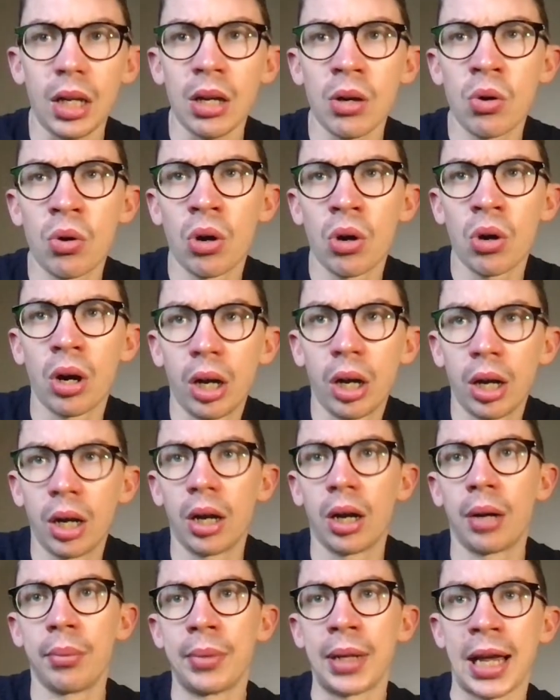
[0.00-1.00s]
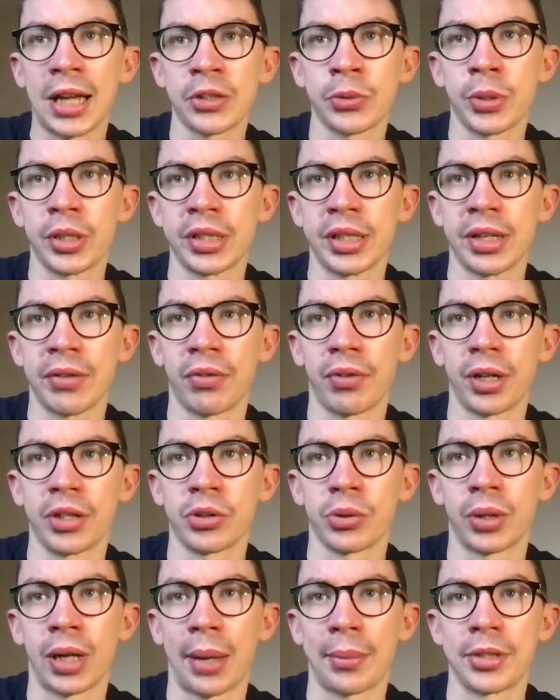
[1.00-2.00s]
Last week's differential
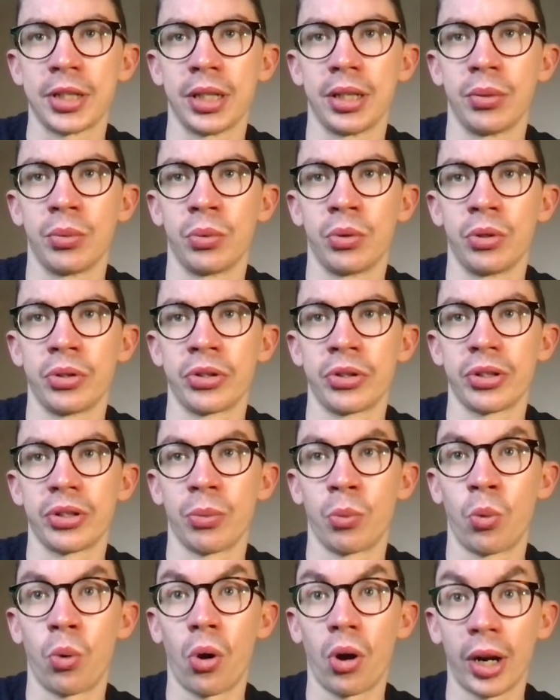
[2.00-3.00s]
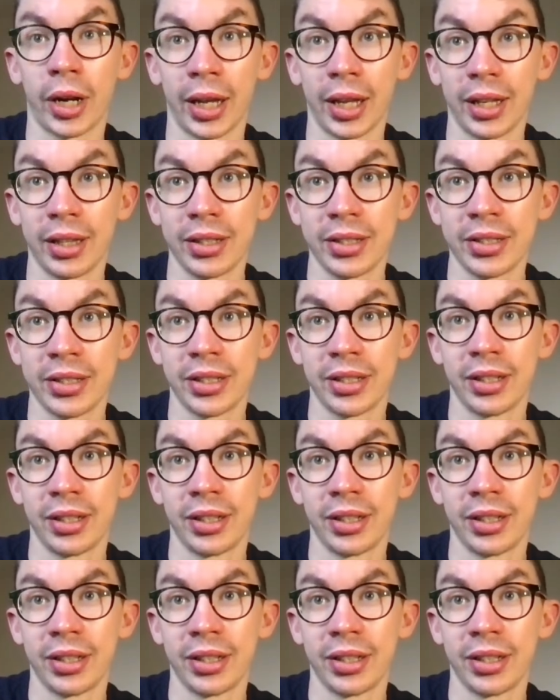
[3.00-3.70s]
captain was Watkins.